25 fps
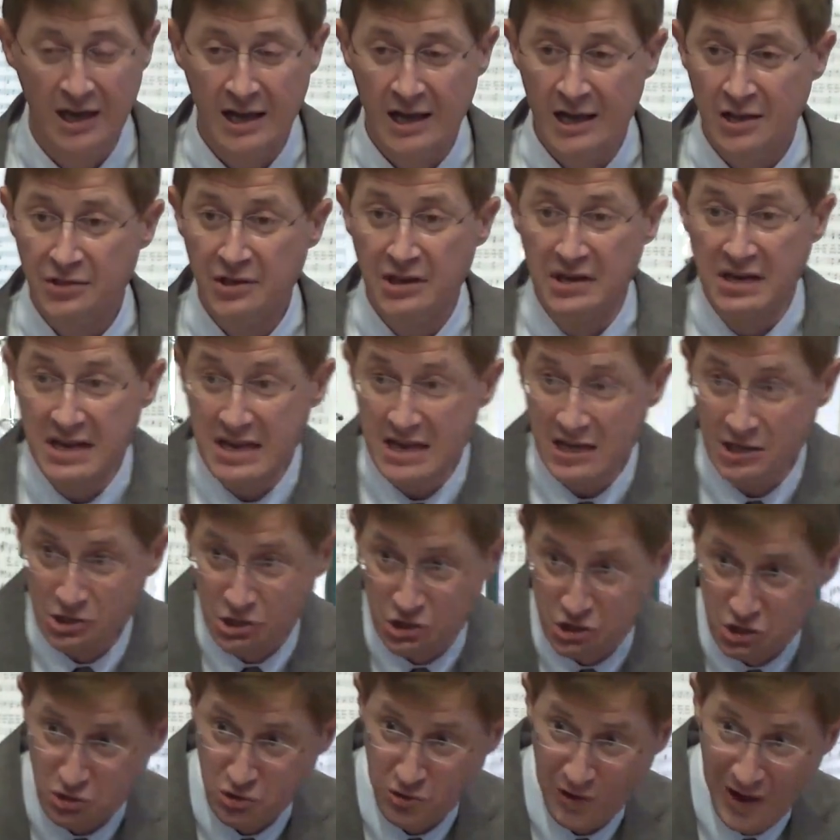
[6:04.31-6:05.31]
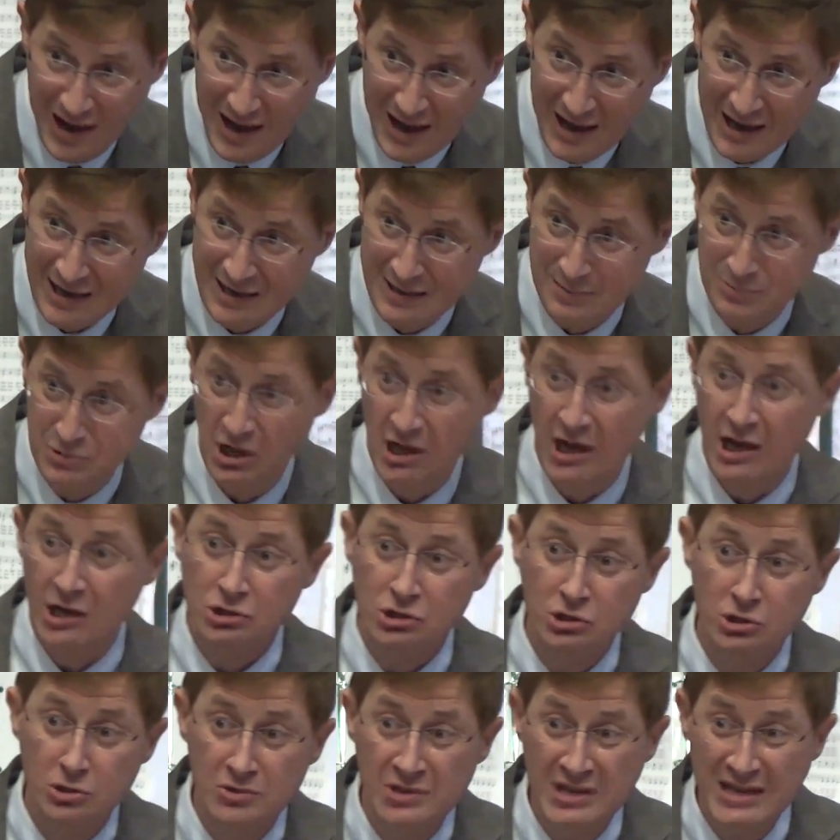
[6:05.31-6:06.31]
that he ascribed
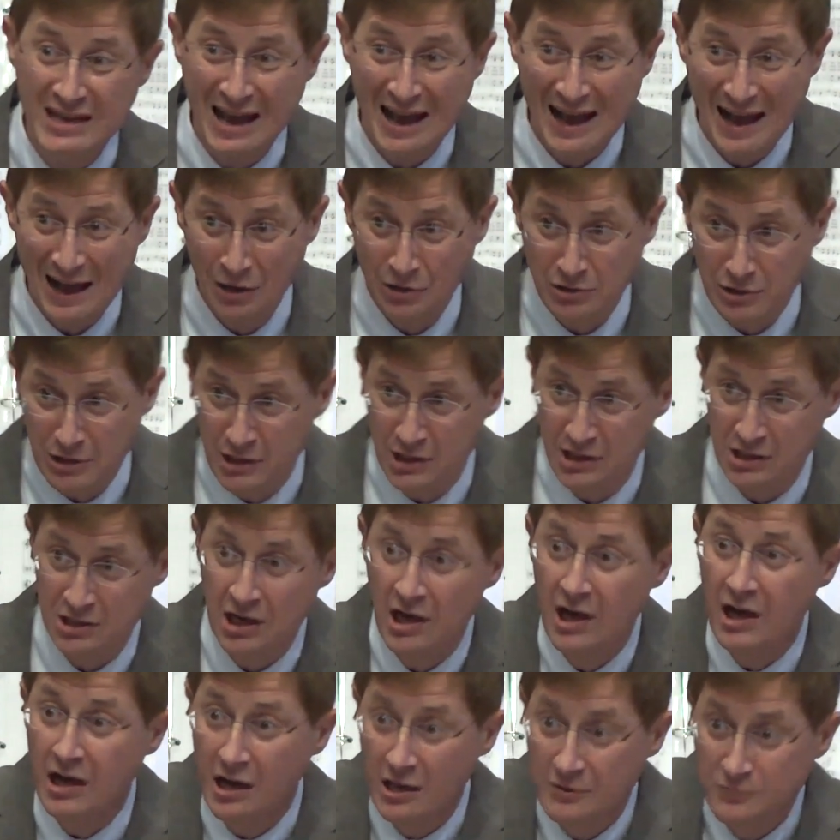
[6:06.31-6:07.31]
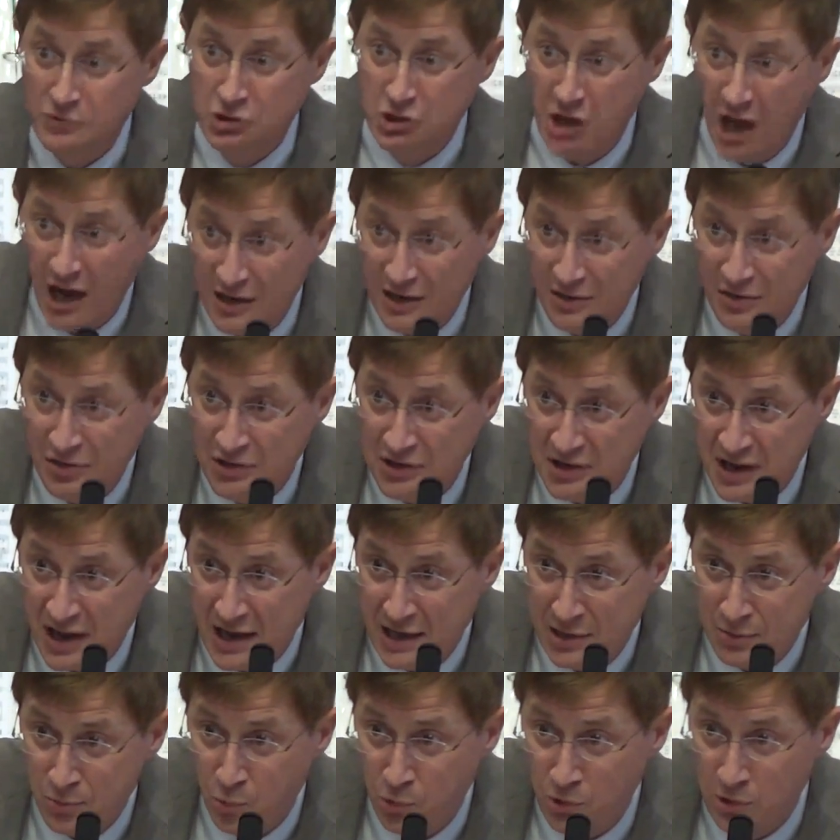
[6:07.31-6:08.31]
to the outlook of Jonathan
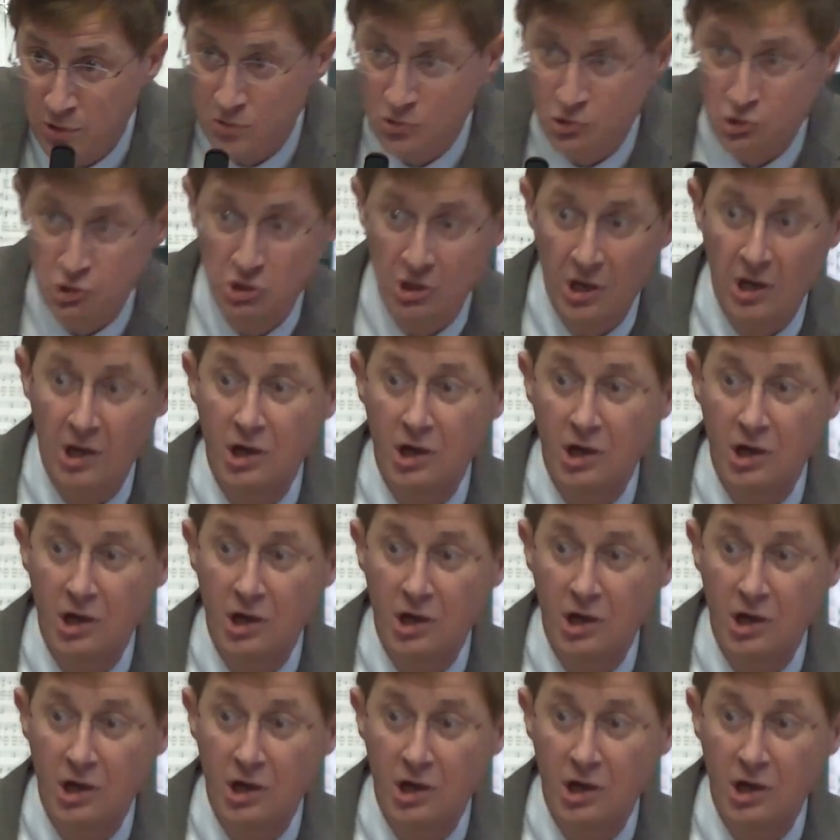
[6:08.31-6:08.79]
Edwards,